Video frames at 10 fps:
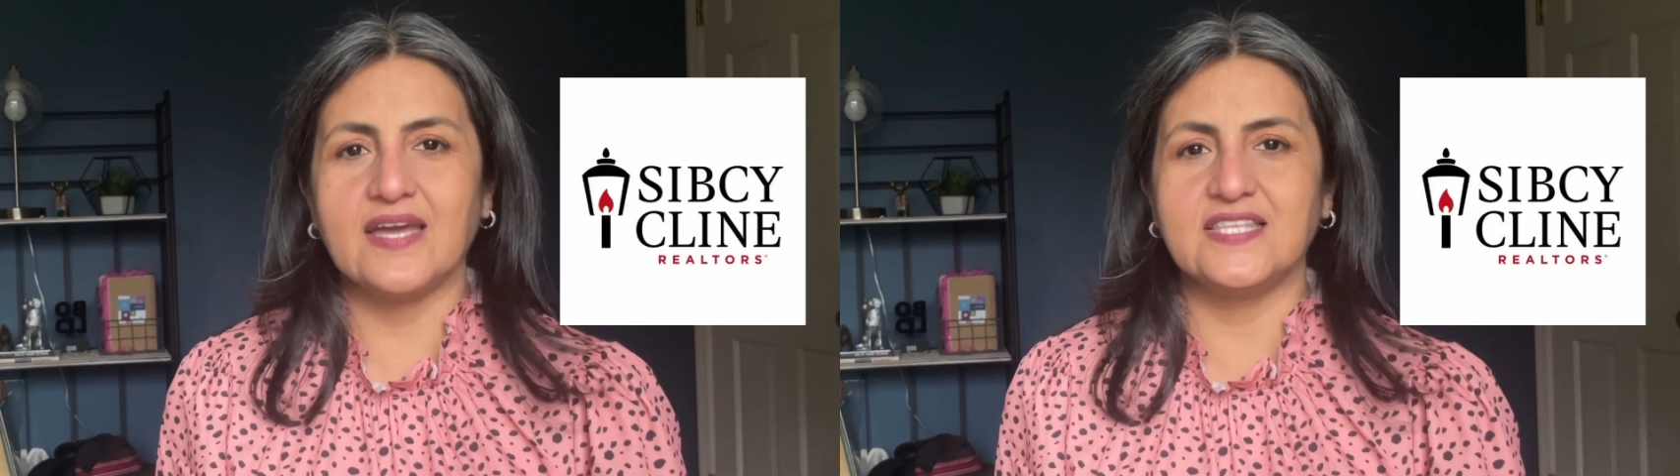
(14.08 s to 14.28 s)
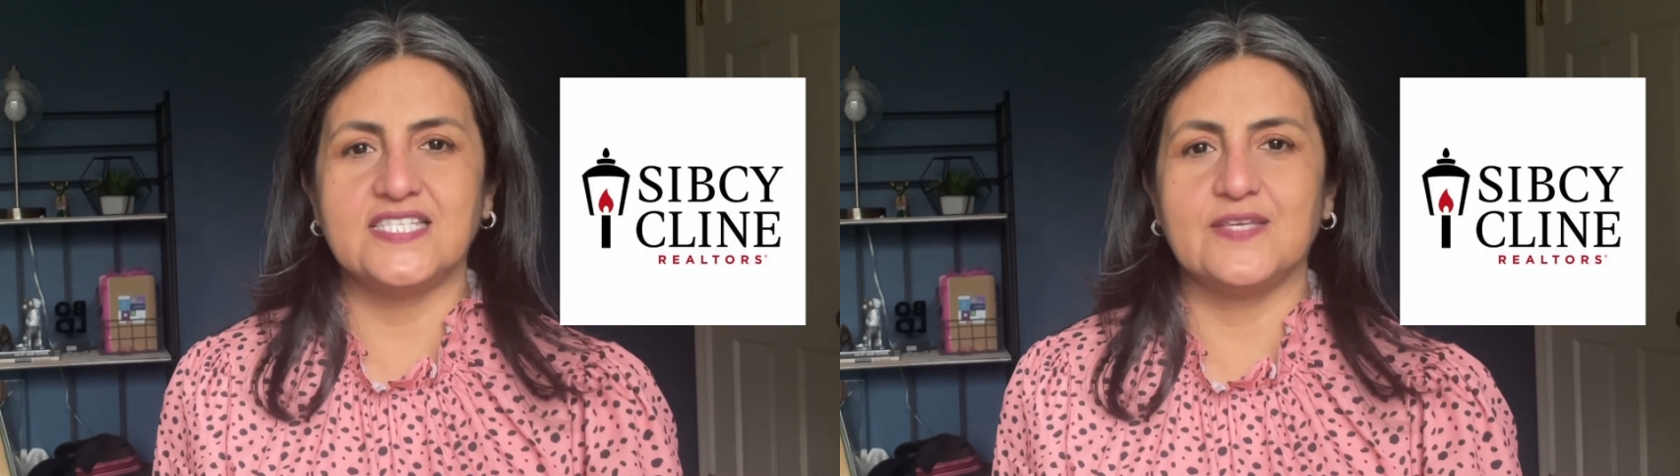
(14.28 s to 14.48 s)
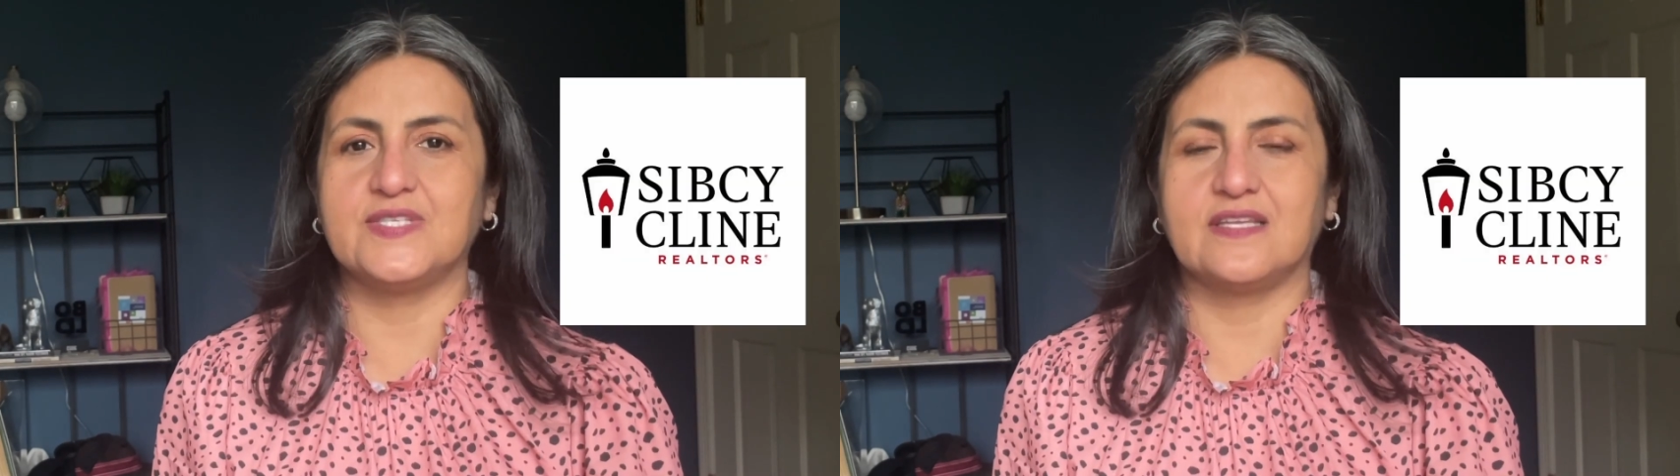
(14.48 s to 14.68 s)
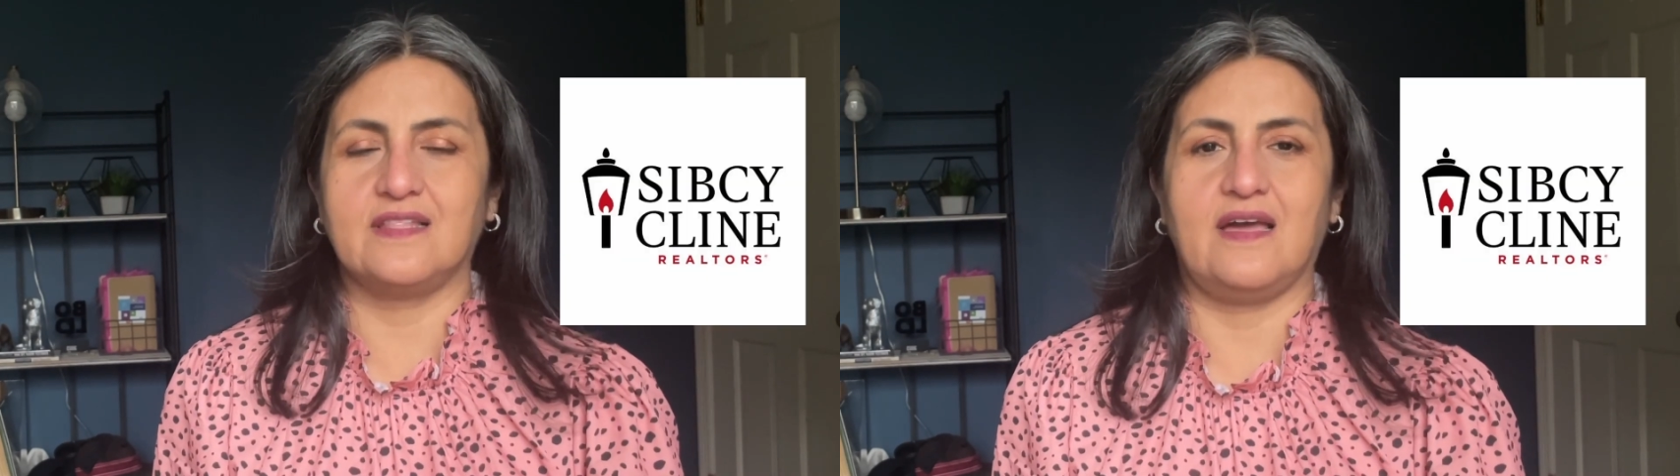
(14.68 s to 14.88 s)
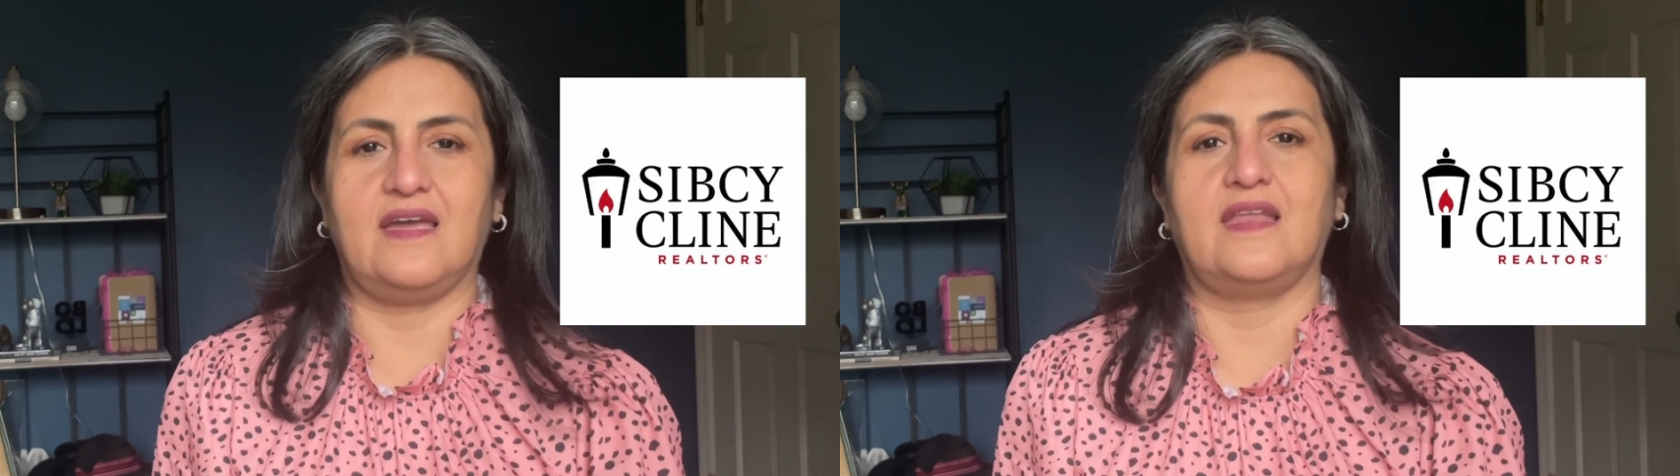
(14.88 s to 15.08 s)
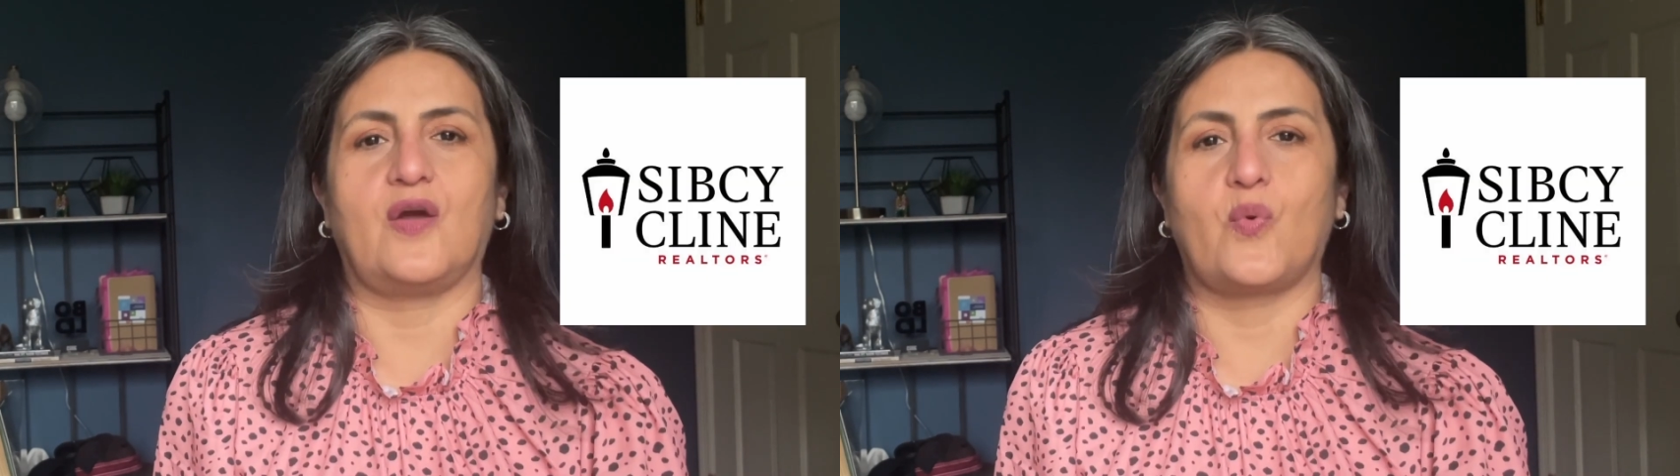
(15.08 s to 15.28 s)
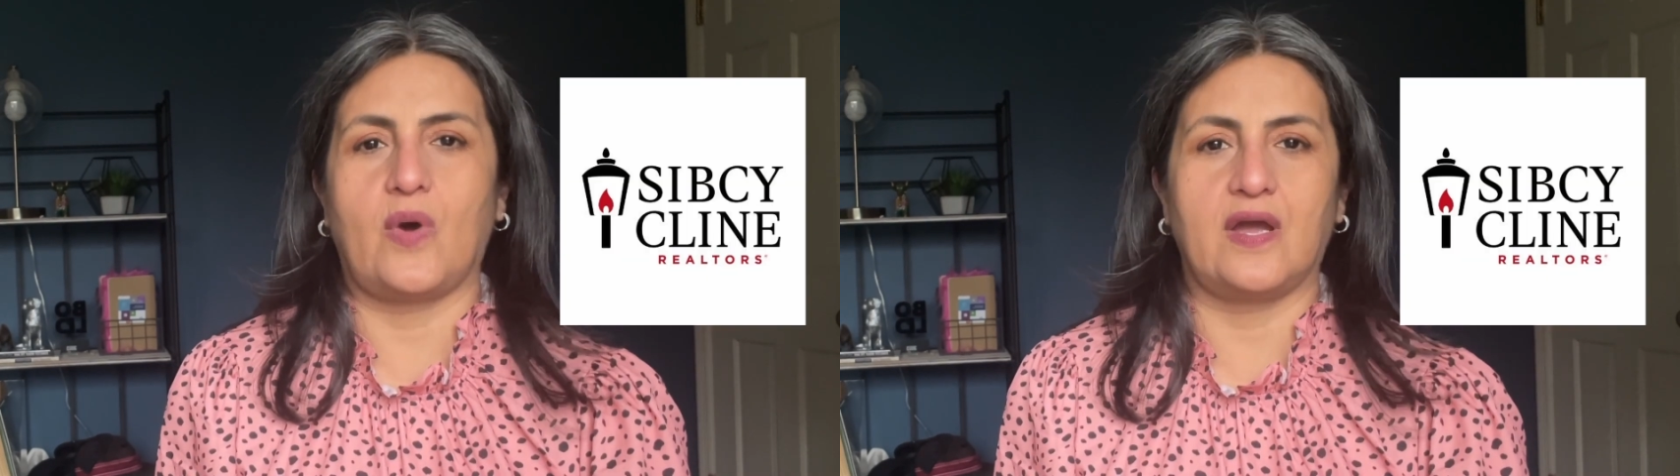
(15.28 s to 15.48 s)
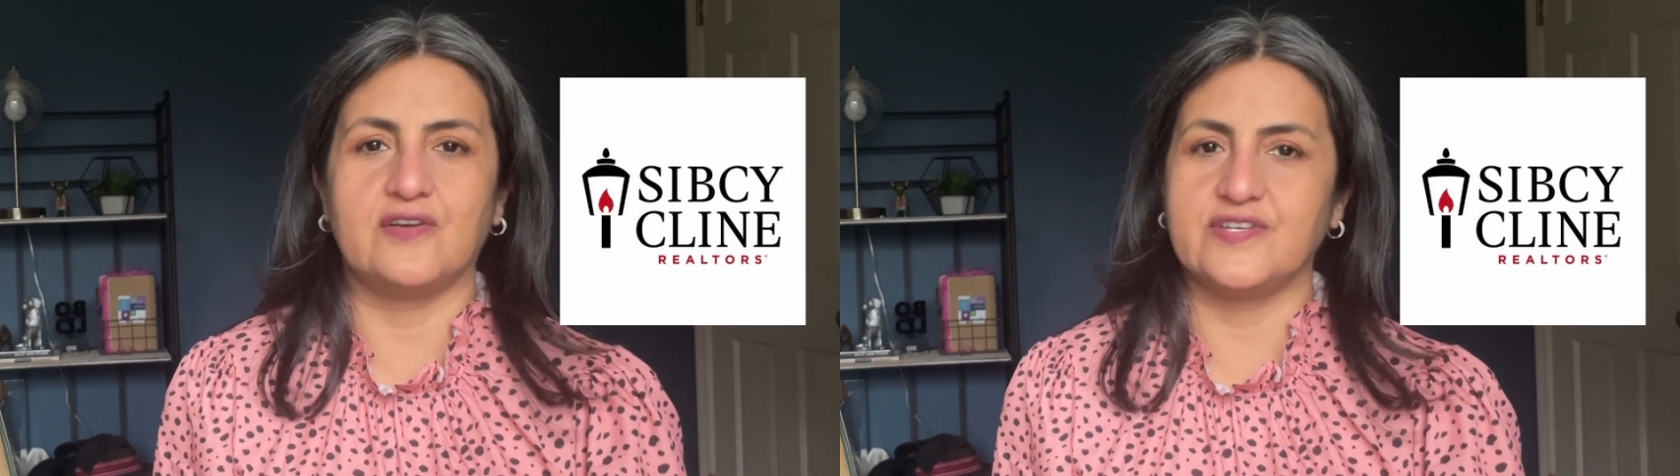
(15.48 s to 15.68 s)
did Sibcy Cline acquire